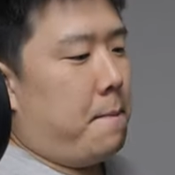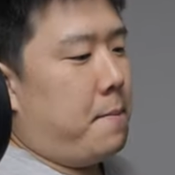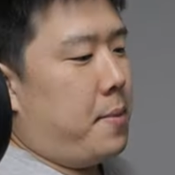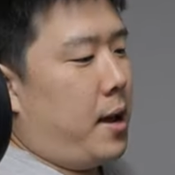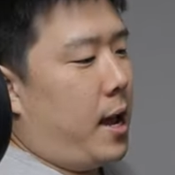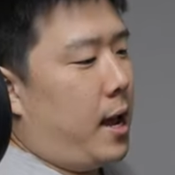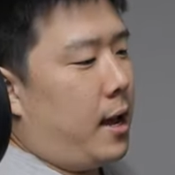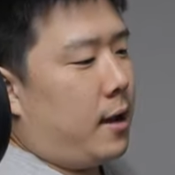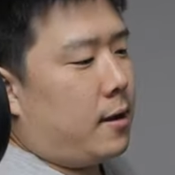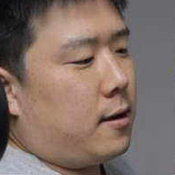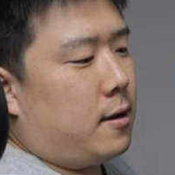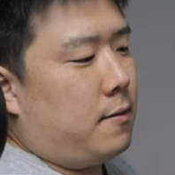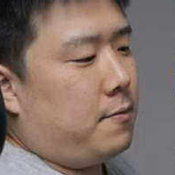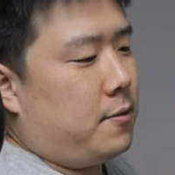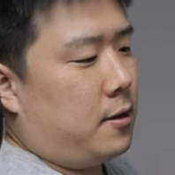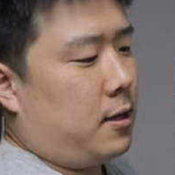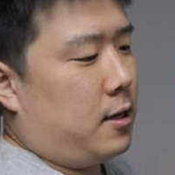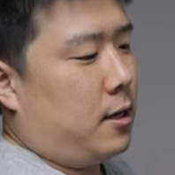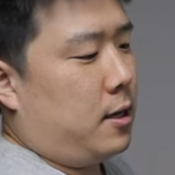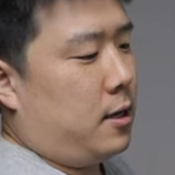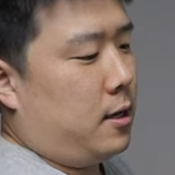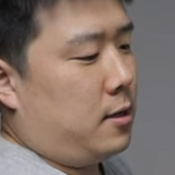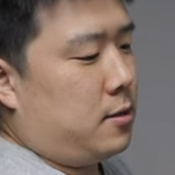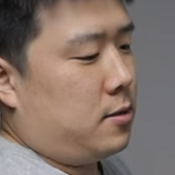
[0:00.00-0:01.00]
back of the
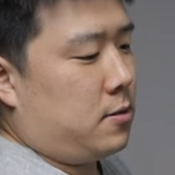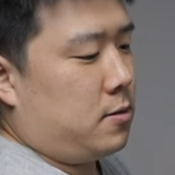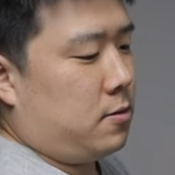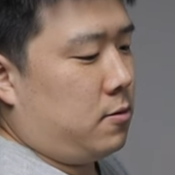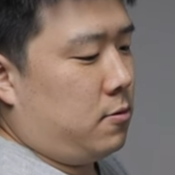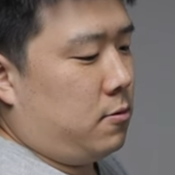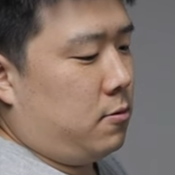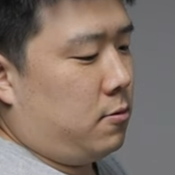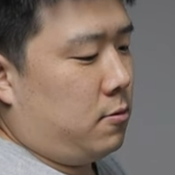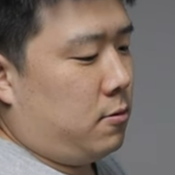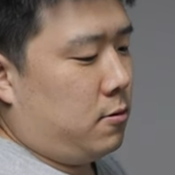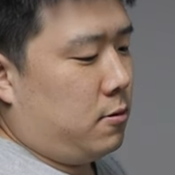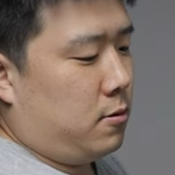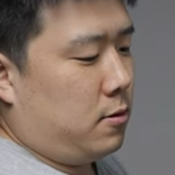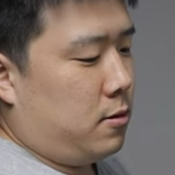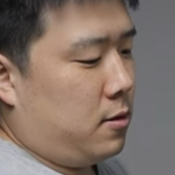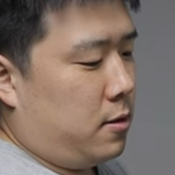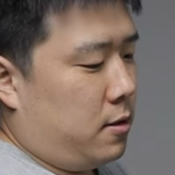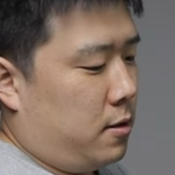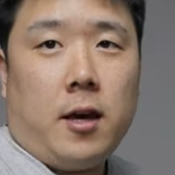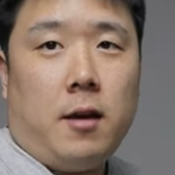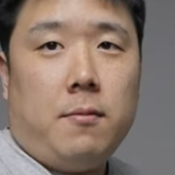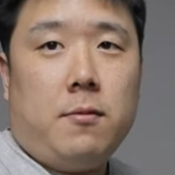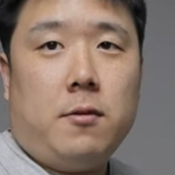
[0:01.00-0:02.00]
case, or
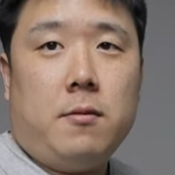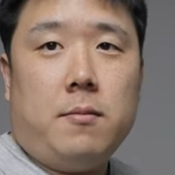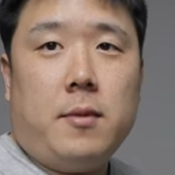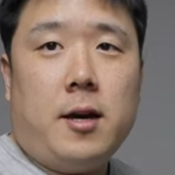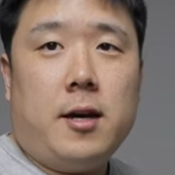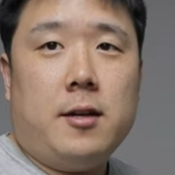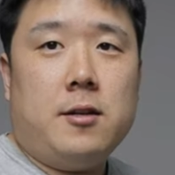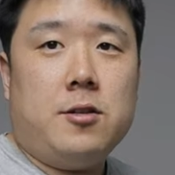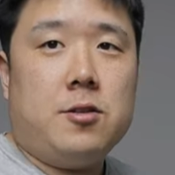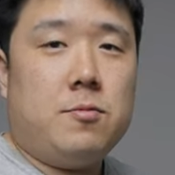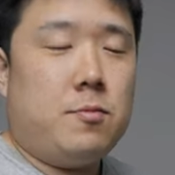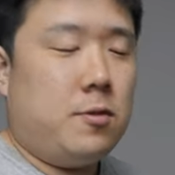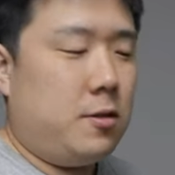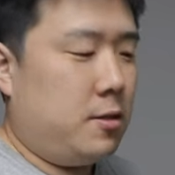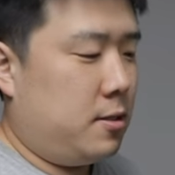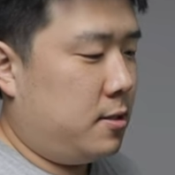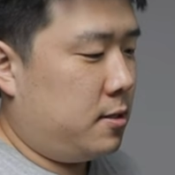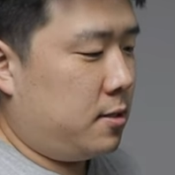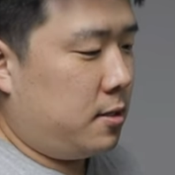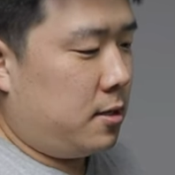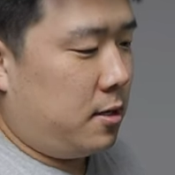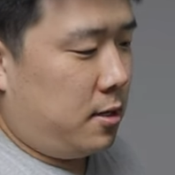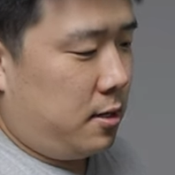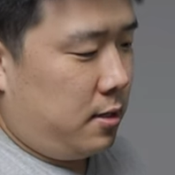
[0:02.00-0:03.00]
cable management
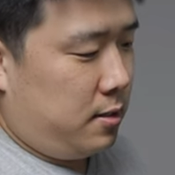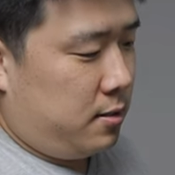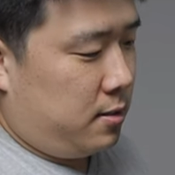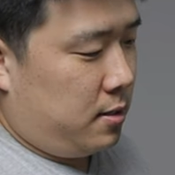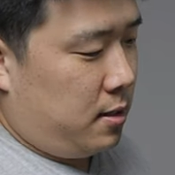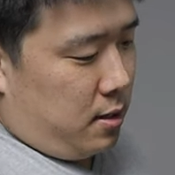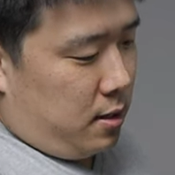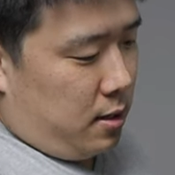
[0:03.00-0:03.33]
side,